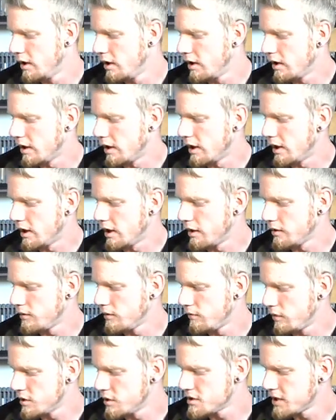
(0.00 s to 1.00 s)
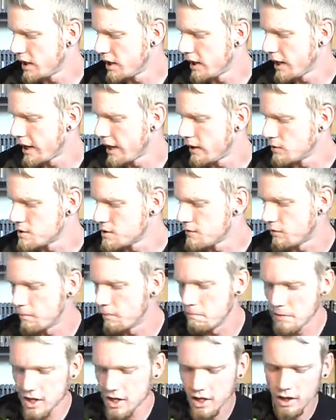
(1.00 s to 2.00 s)
the first thing I got was, for
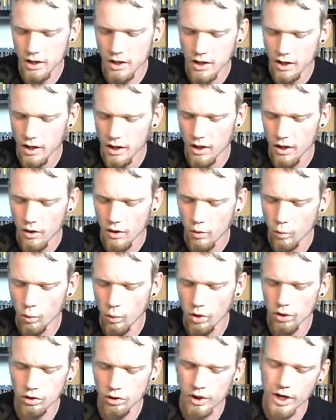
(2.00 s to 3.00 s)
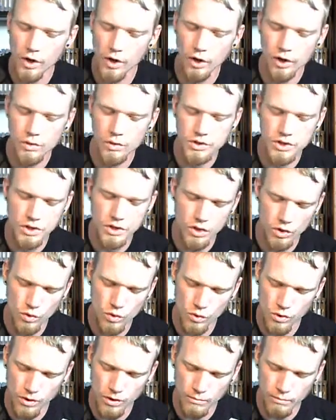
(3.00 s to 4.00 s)
me, World Heroes
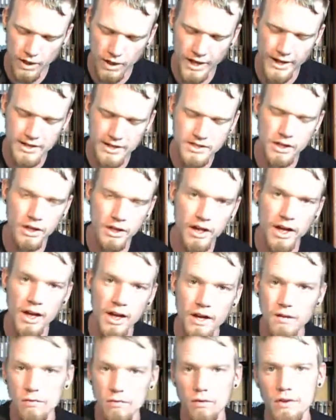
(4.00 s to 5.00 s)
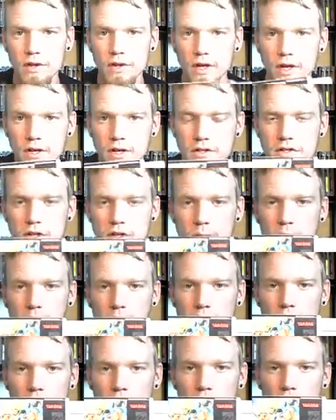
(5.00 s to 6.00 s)
2 by SNK for the Super
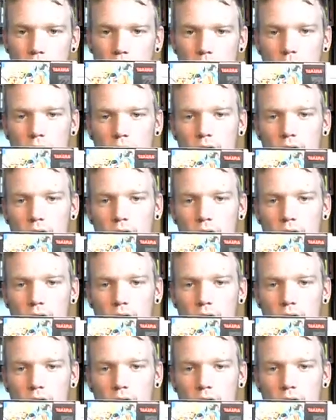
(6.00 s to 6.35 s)
Nintendo.